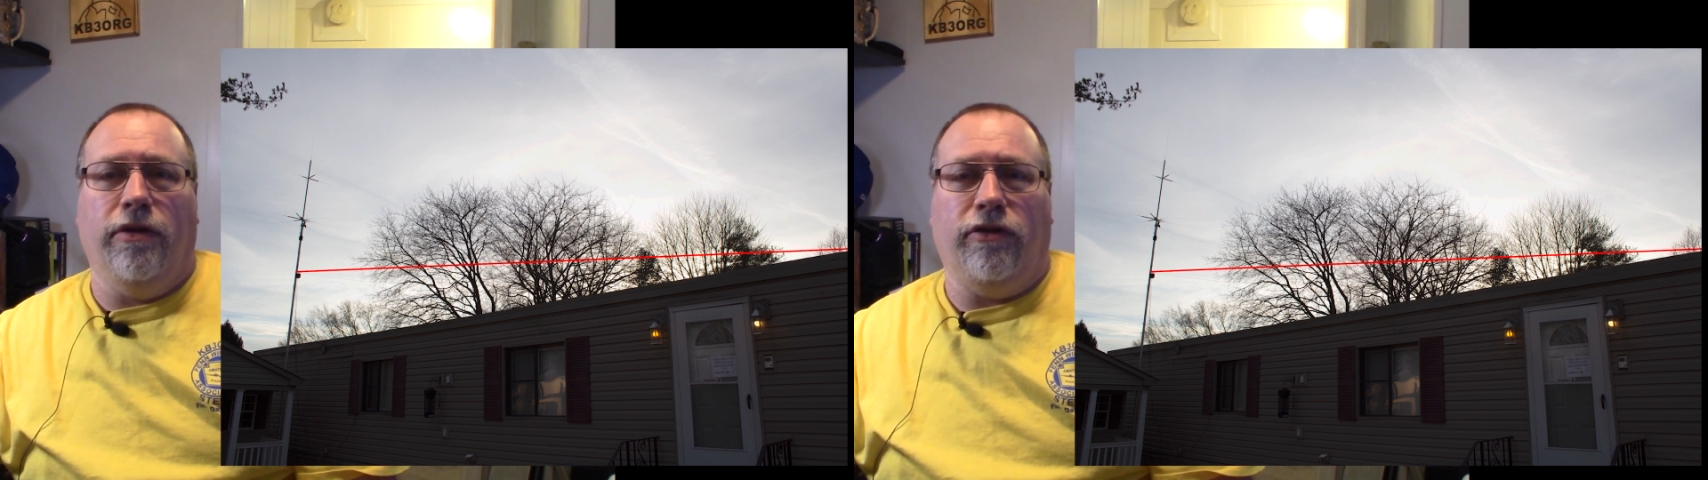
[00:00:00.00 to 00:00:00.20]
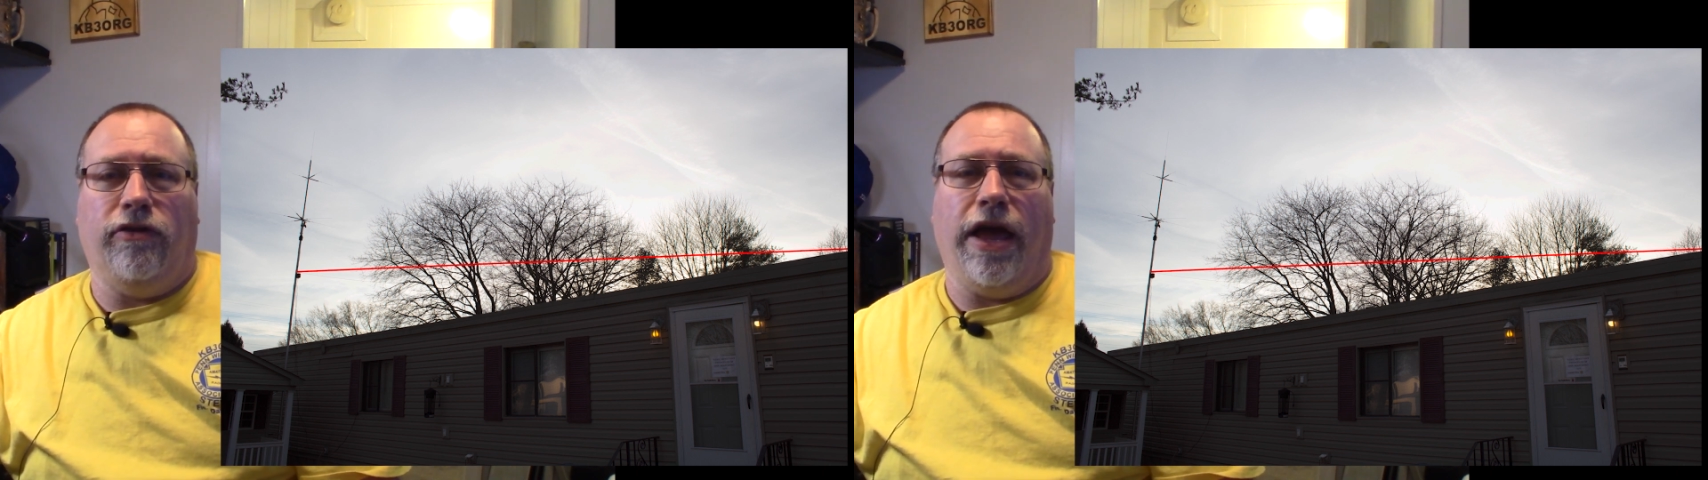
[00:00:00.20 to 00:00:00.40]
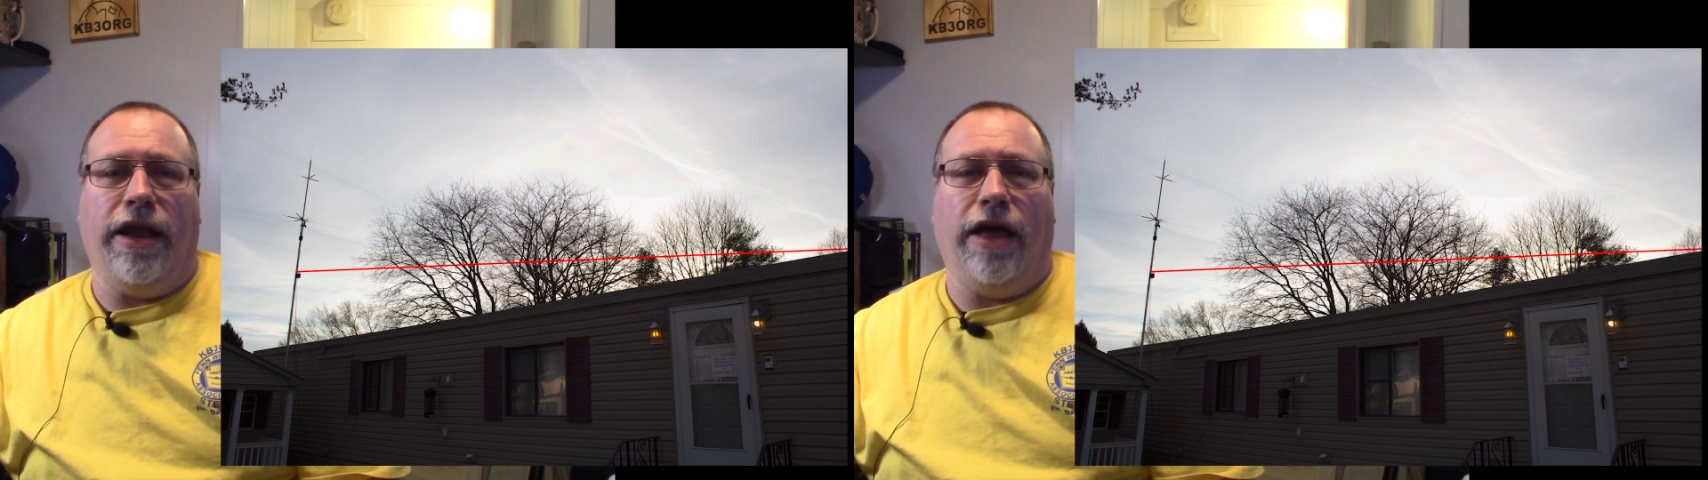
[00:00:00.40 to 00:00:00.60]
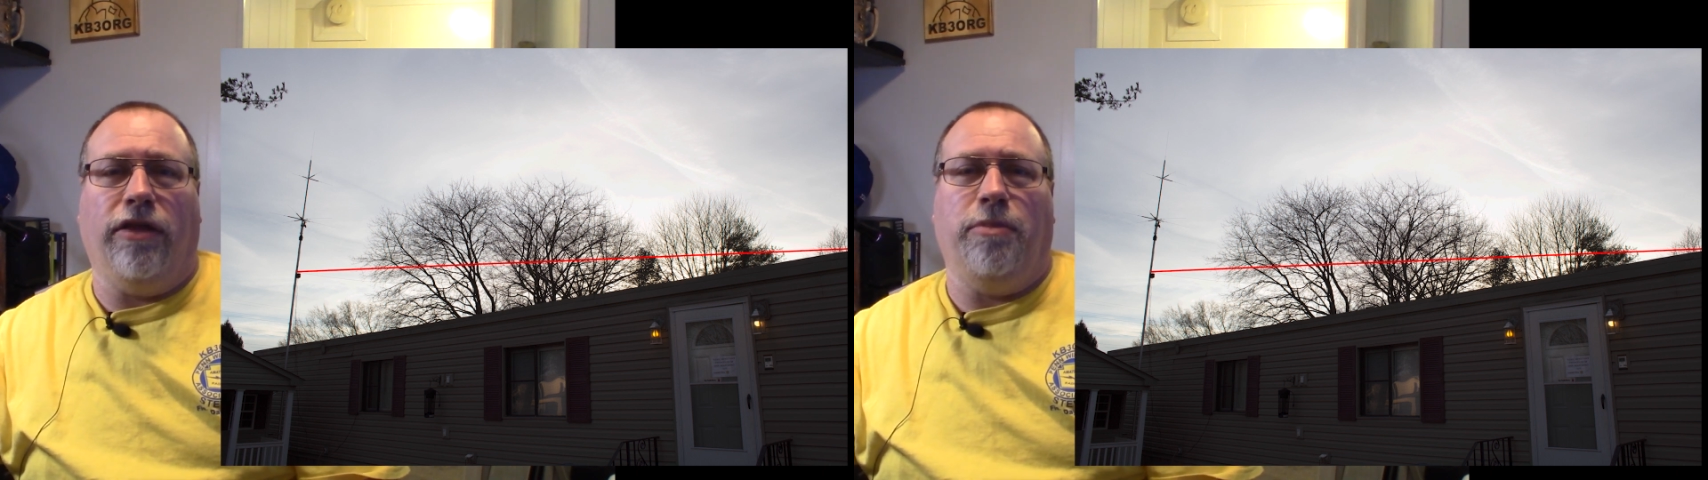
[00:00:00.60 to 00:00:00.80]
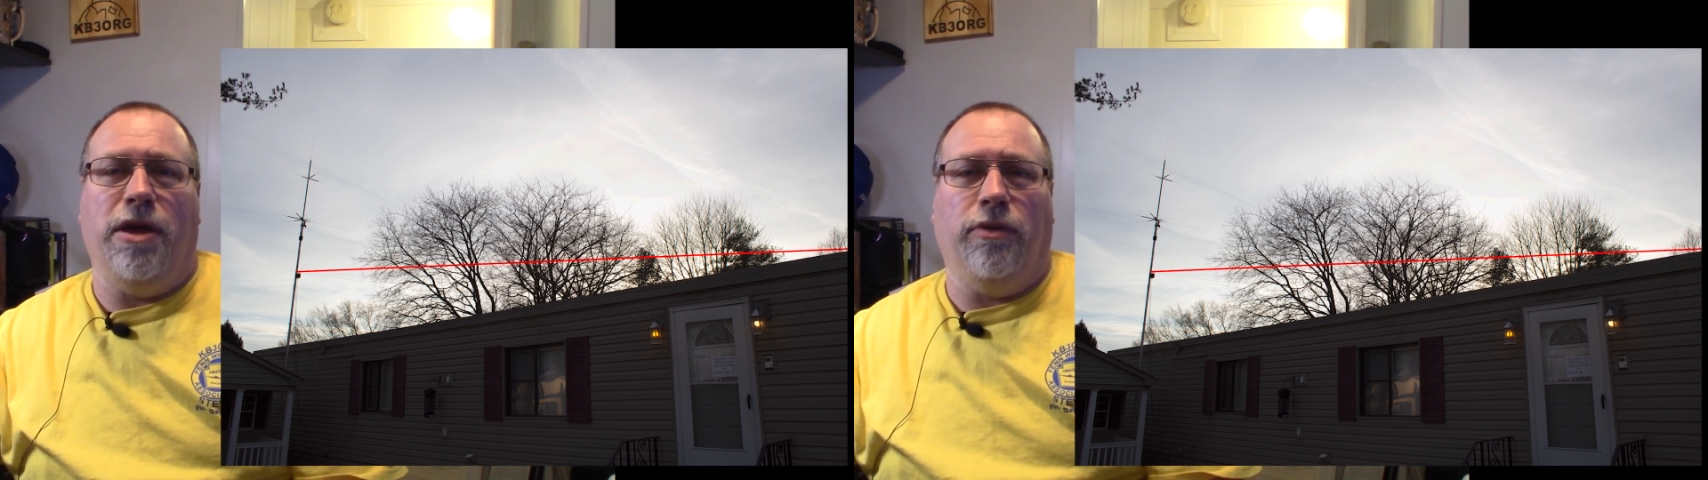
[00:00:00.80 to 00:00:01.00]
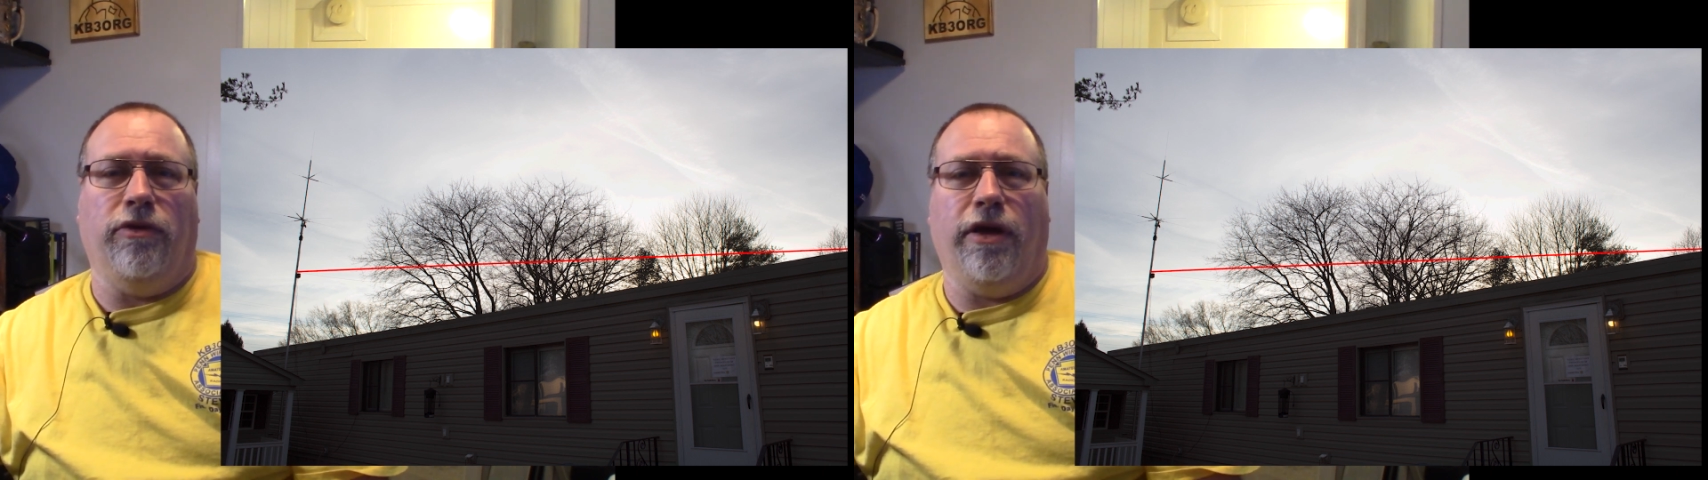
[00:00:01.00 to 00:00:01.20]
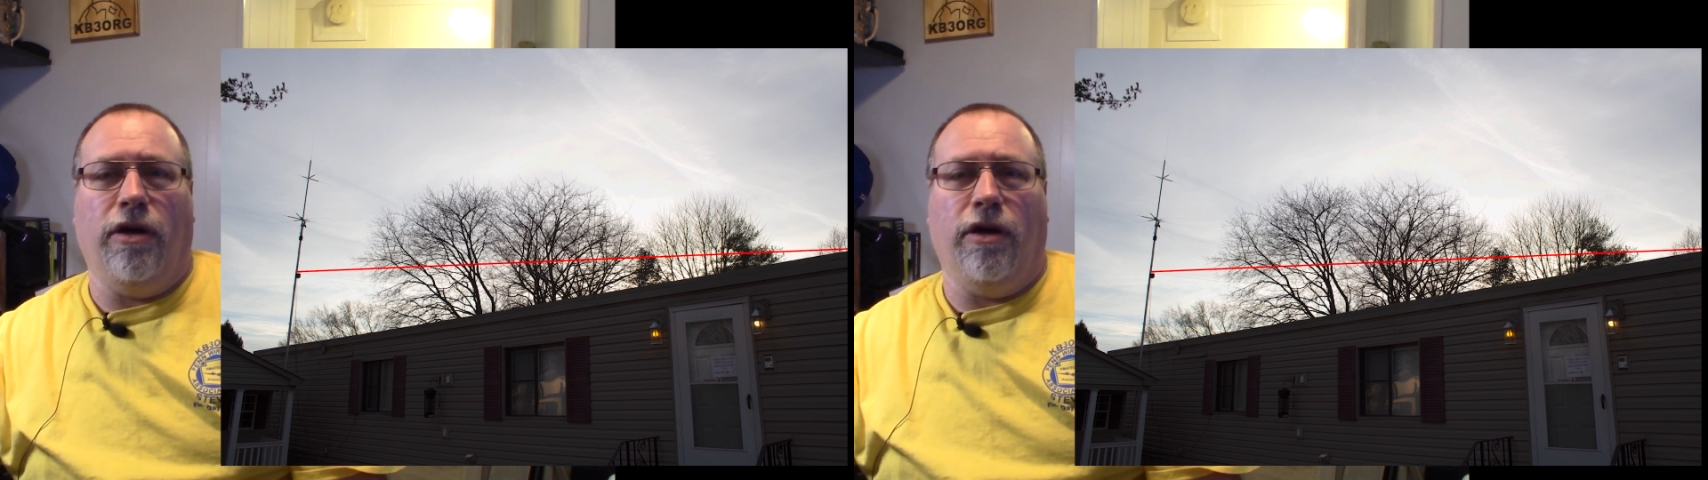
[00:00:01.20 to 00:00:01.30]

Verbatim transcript: stand out to people and say,